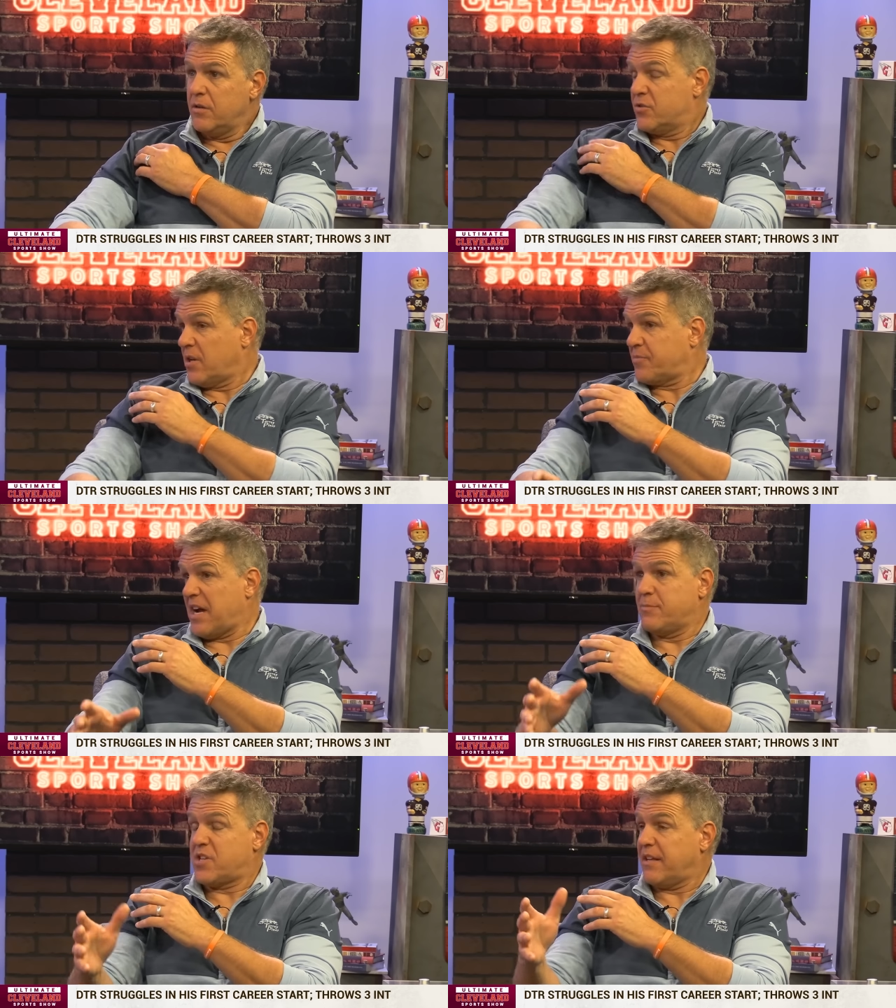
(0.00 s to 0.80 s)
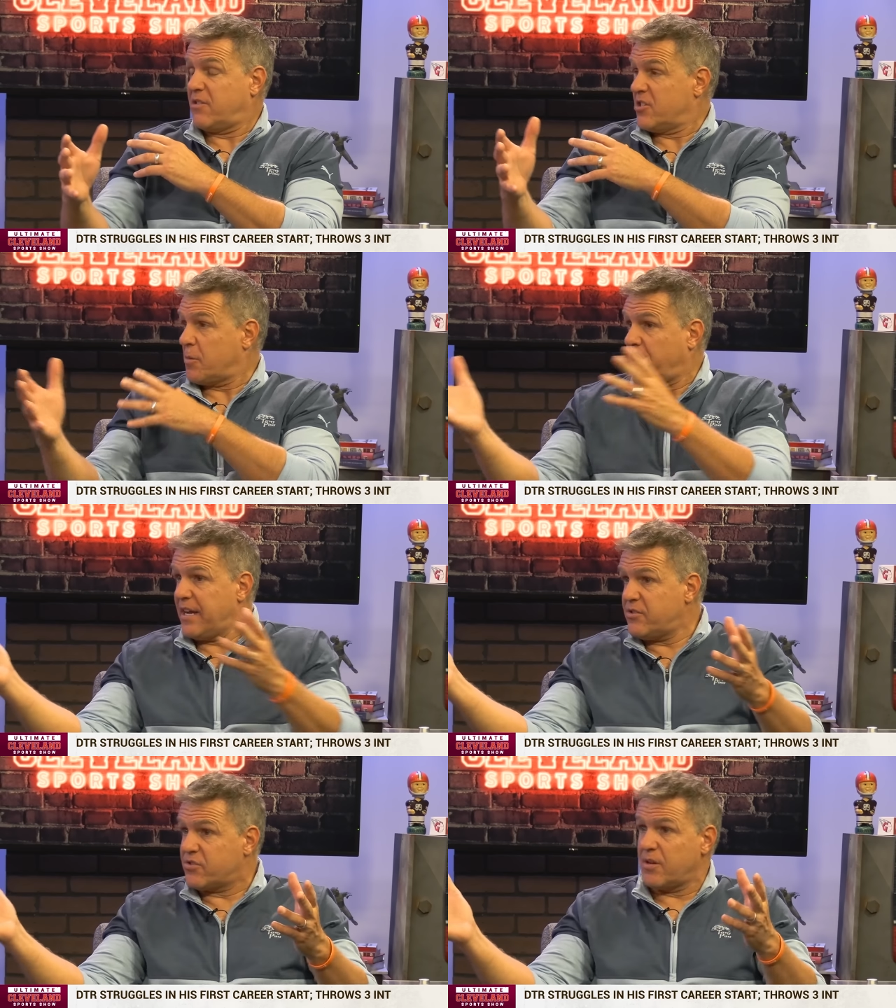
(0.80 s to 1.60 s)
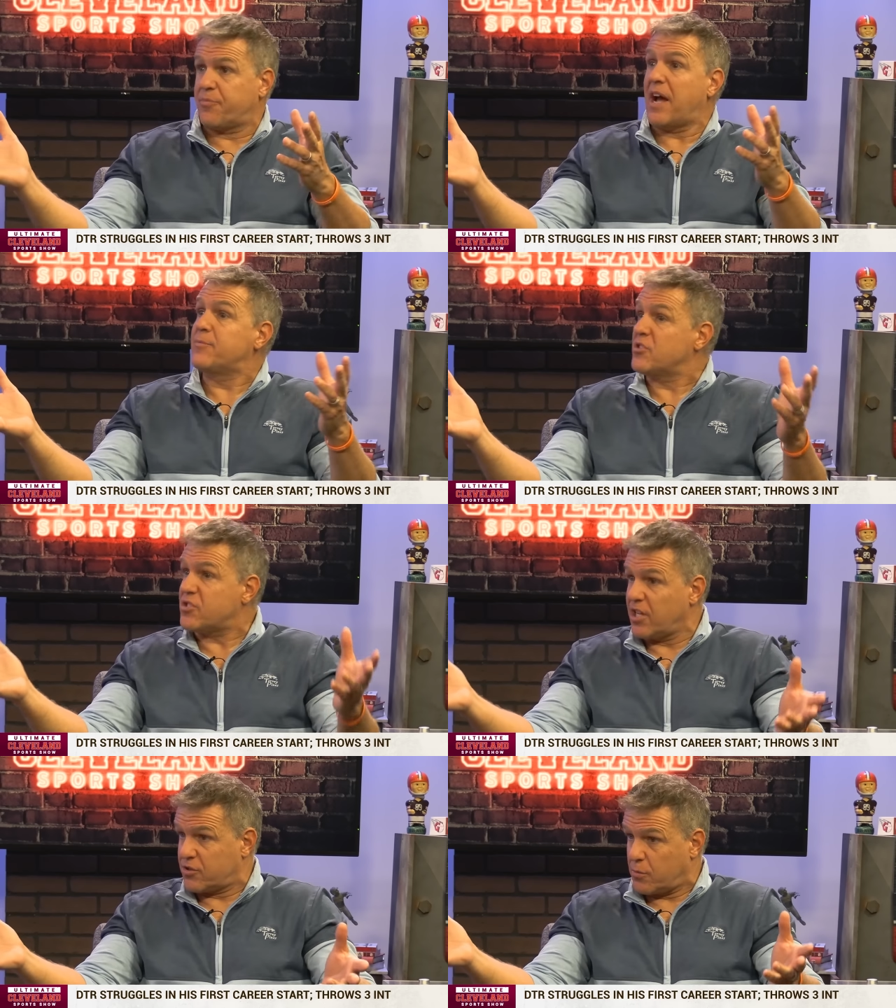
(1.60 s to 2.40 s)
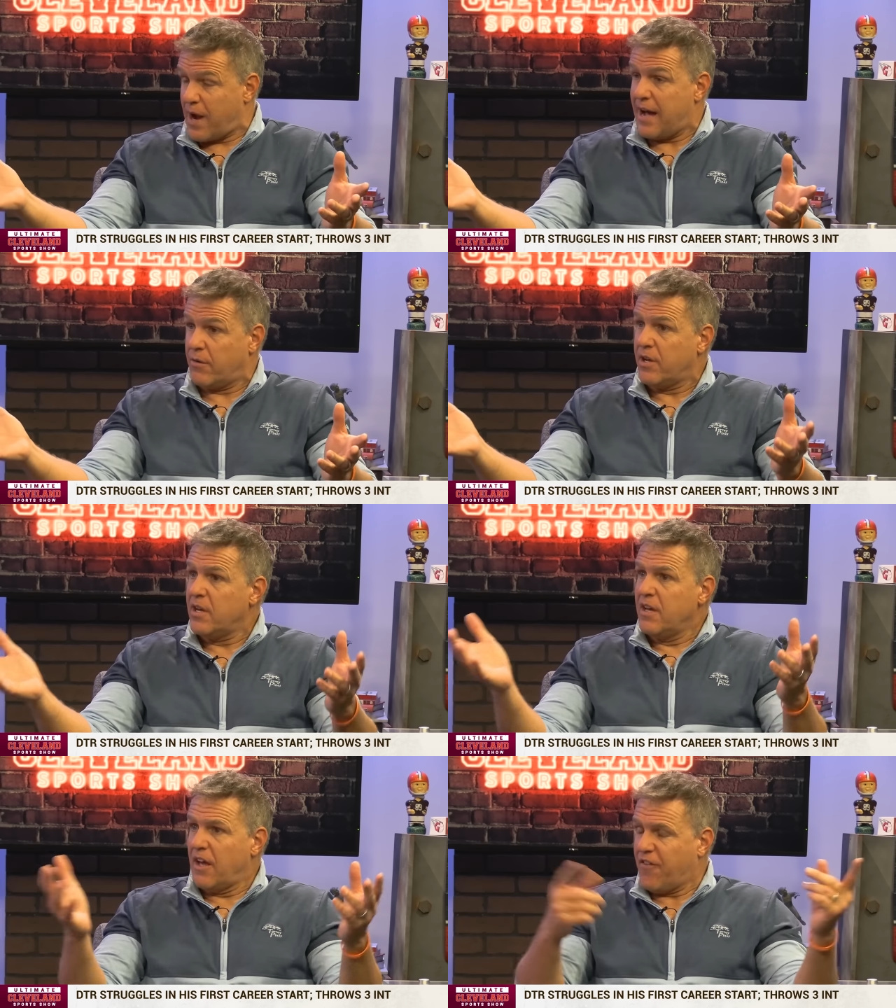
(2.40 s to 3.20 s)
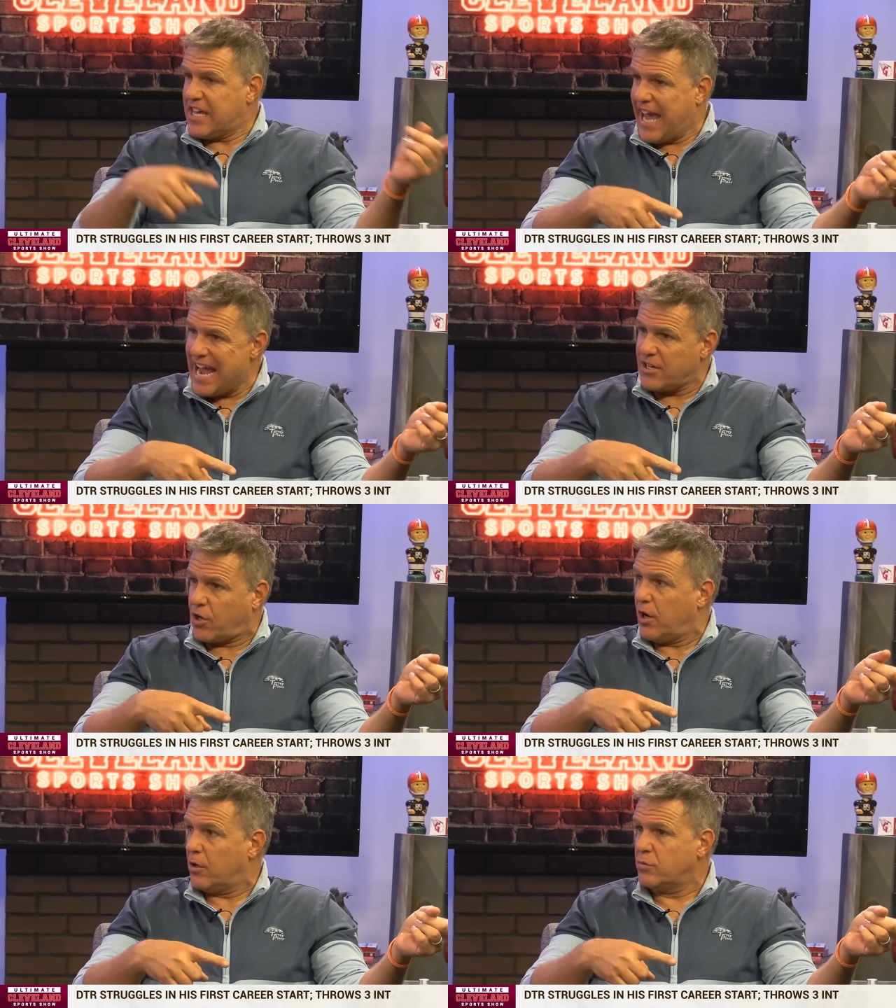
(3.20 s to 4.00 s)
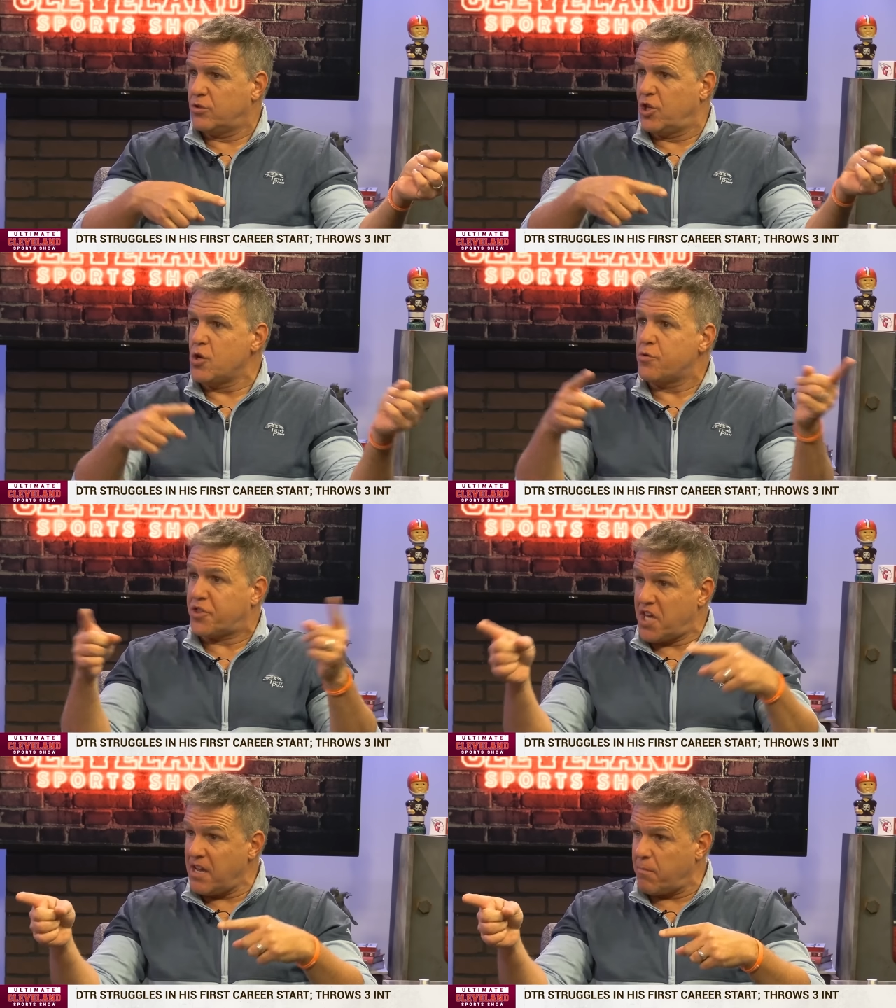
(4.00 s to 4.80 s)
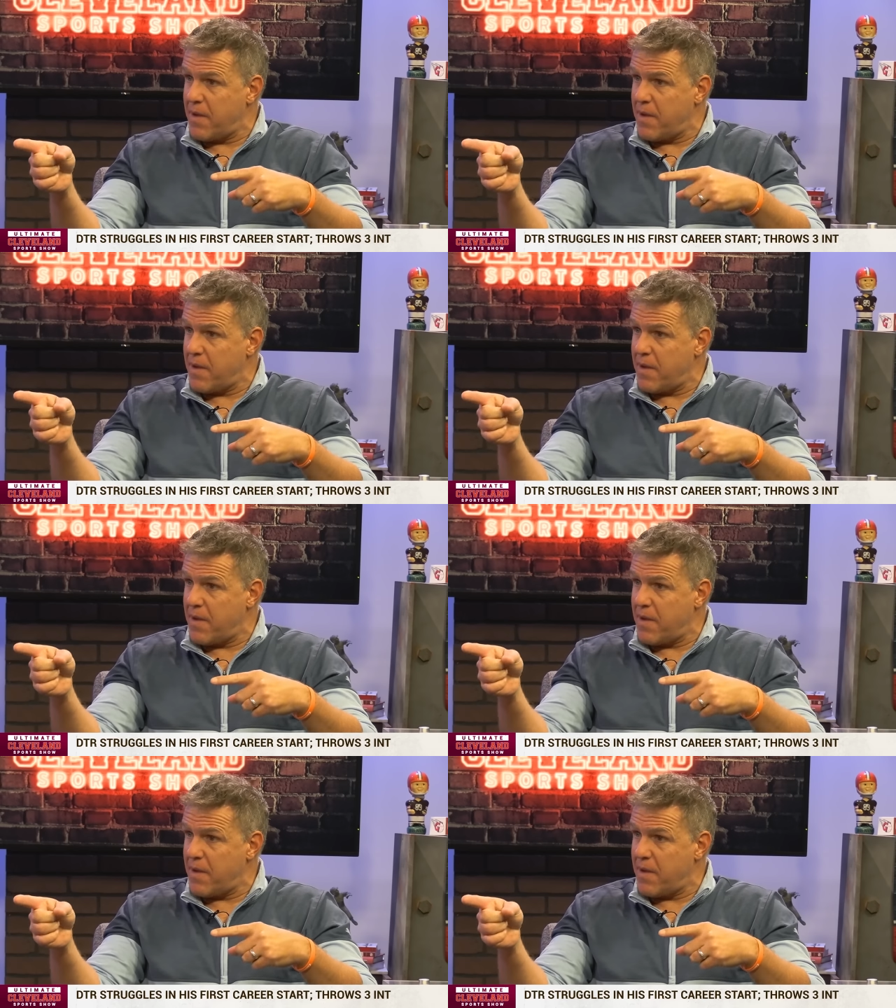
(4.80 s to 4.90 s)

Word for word: Sometimes that dissipates, sometimes it sticks around. If he can't go, do you think